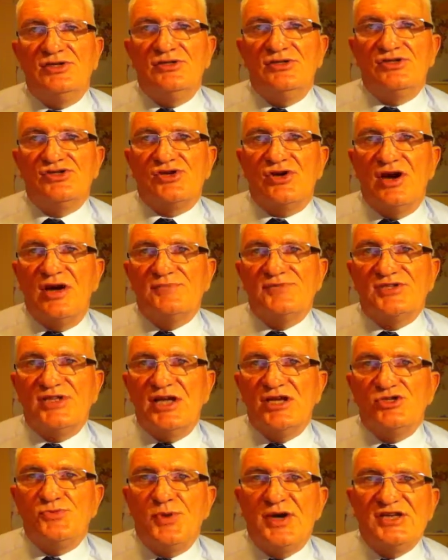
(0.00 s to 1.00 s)
to describe
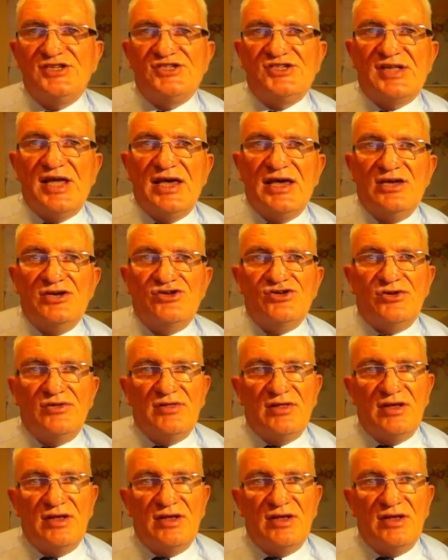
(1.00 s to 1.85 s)
stage by stage